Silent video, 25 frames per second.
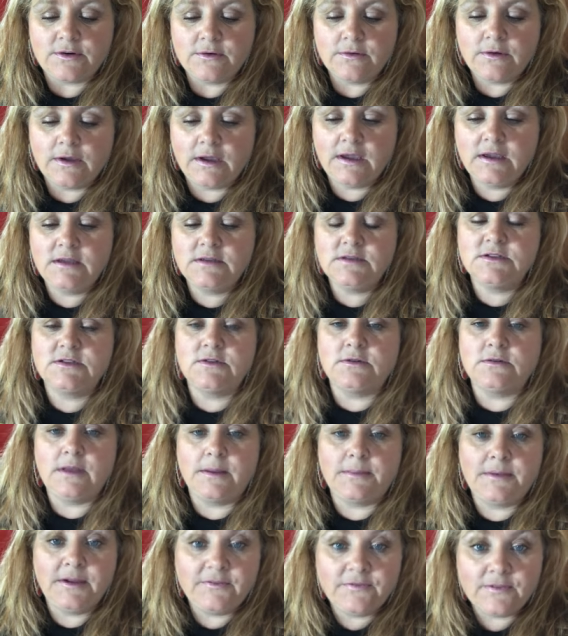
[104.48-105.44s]
Okay, so
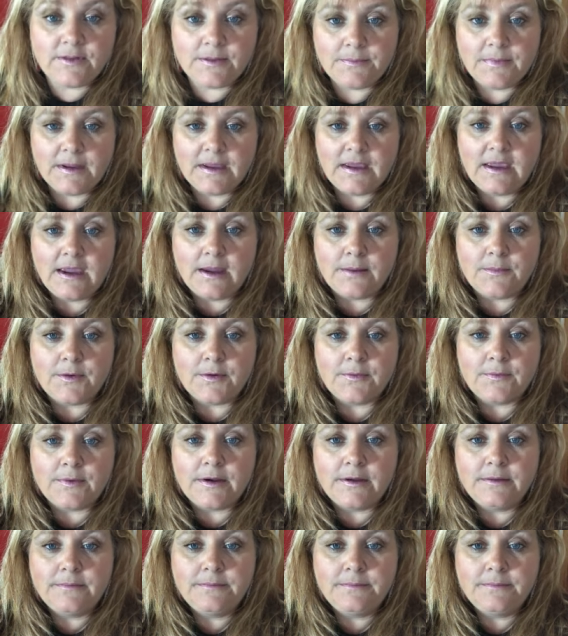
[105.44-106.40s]
let me flip my camera
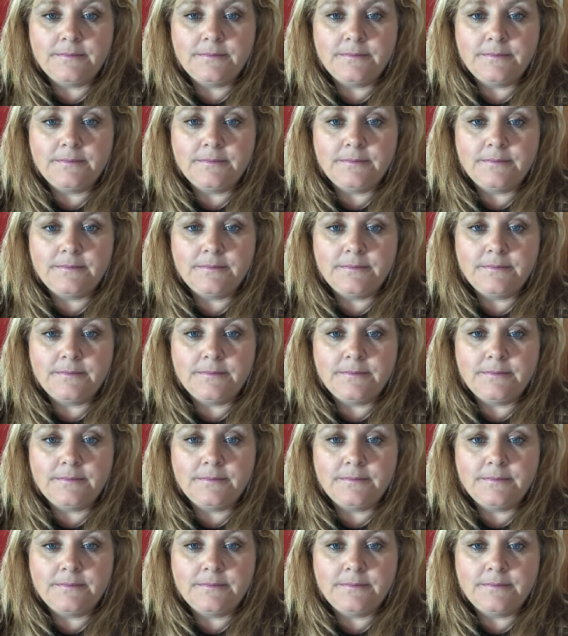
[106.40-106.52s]
around.